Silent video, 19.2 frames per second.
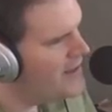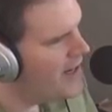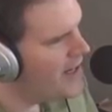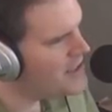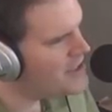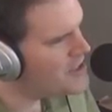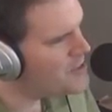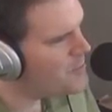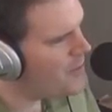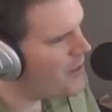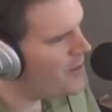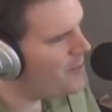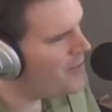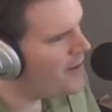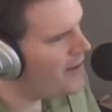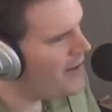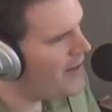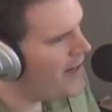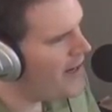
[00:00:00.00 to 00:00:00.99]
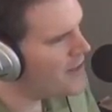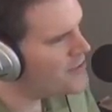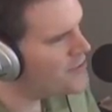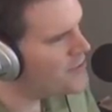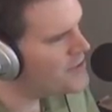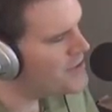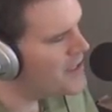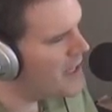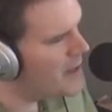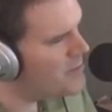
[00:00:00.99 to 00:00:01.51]
And she's played by an
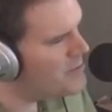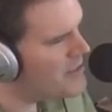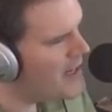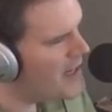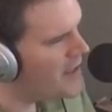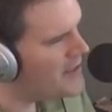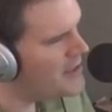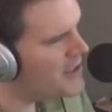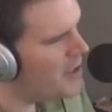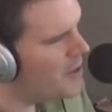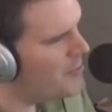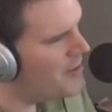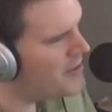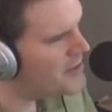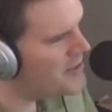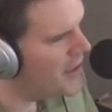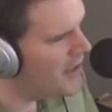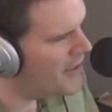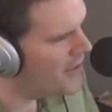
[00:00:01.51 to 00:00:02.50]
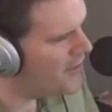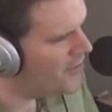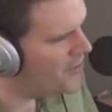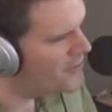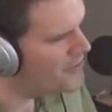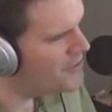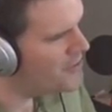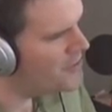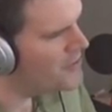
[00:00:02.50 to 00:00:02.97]
actress named Danielle Macdonald,